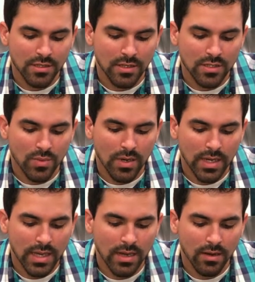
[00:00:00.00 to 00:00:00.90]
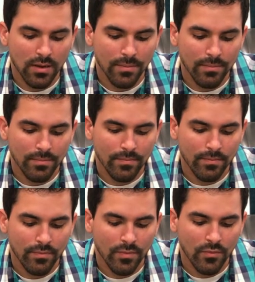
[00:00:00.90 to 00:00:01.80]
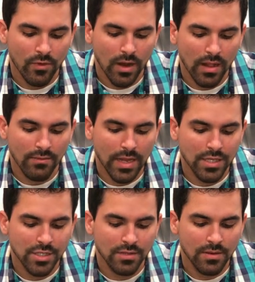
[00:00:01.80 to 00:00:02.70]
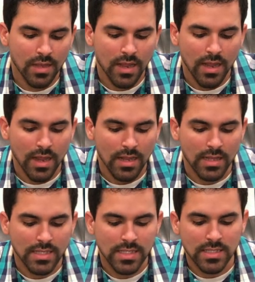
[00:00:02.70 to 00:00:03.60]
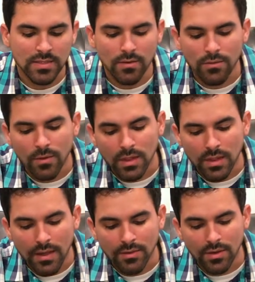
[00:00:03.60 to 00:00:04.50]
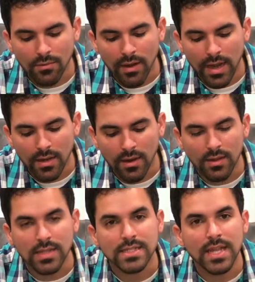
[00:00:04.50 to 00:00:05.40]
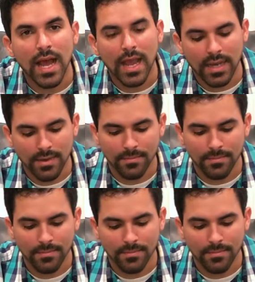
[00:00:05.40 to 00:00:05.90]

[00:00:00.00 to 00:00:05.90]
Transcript: There's one here for elevation, and this is for the left and right on the side.